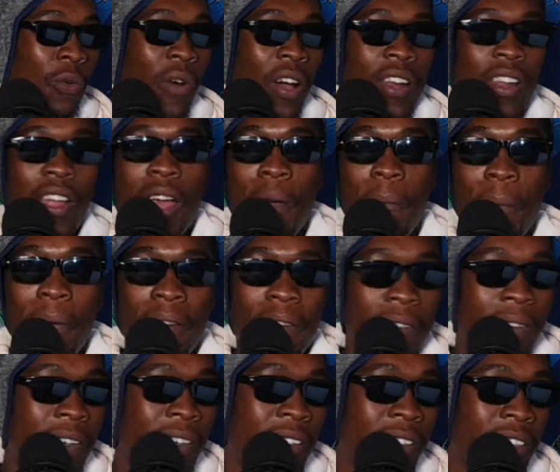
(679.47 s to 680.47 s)
what
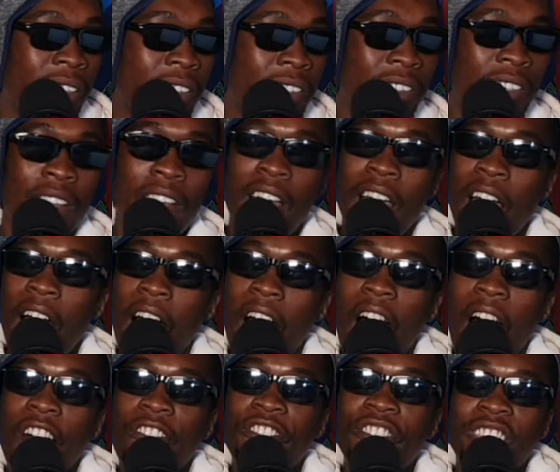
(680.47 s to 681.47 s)
happened is,
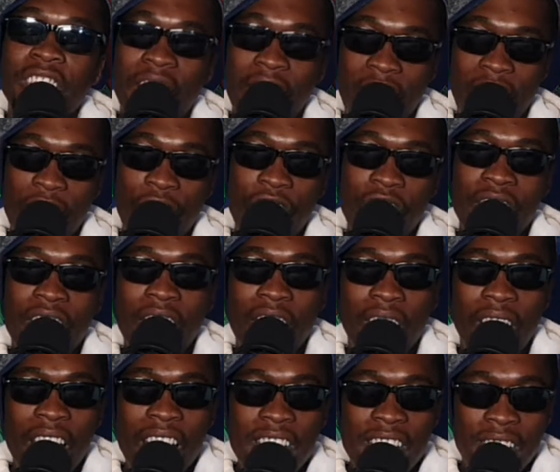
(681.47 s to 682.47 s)
after
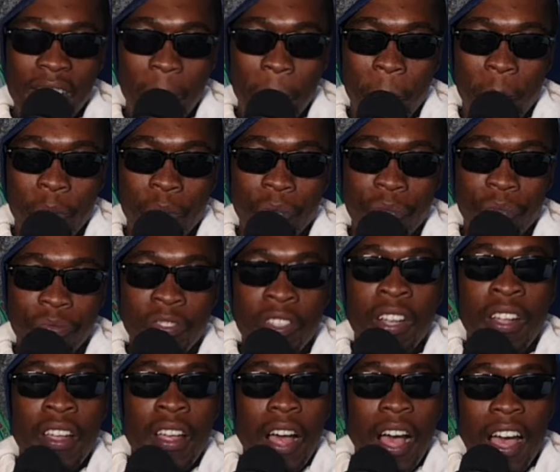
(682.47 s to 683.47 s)
Africa Rising,
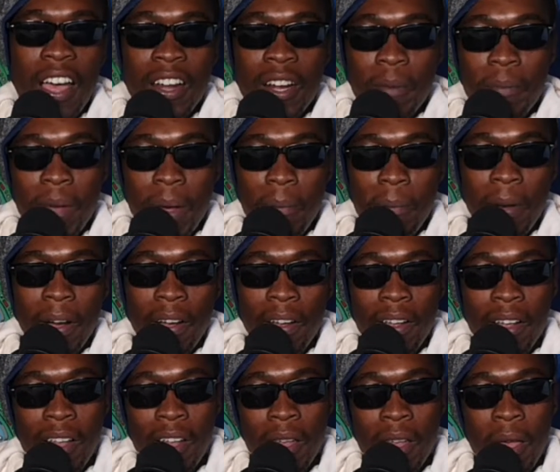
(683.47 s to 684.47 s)
I remember
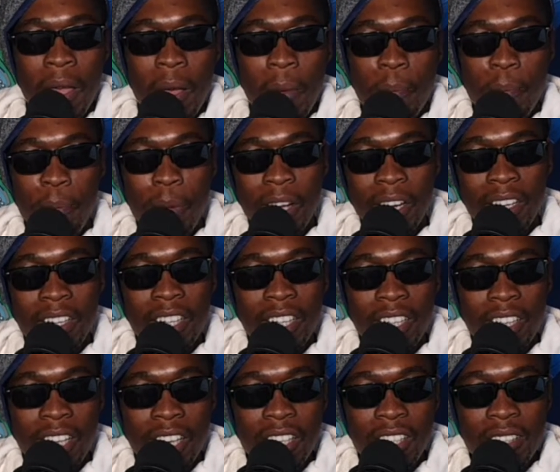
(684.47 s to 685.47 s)
back in
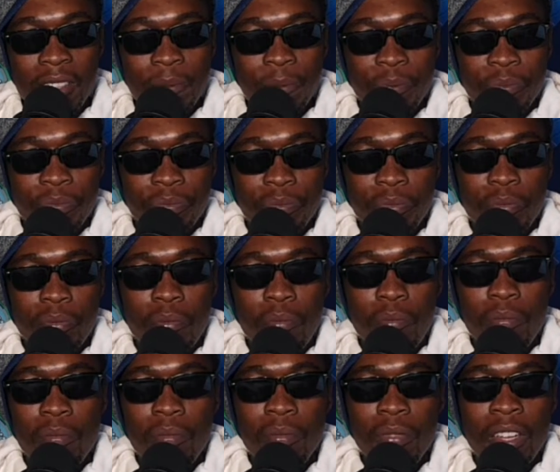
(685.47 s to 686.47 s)
the days,
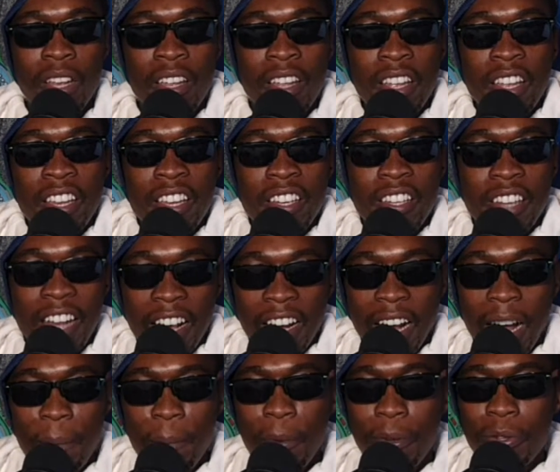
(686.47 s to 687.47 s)

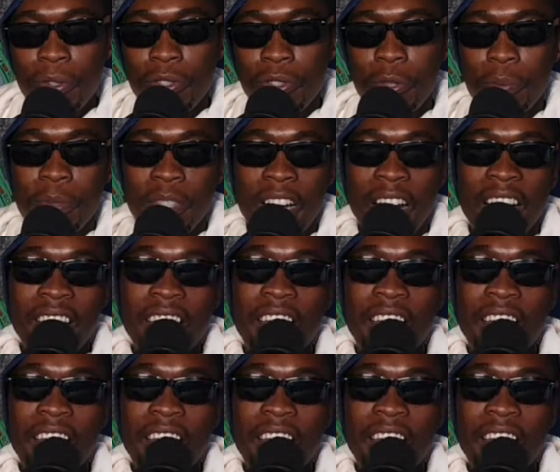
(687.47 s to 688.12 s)
Da Capo used to be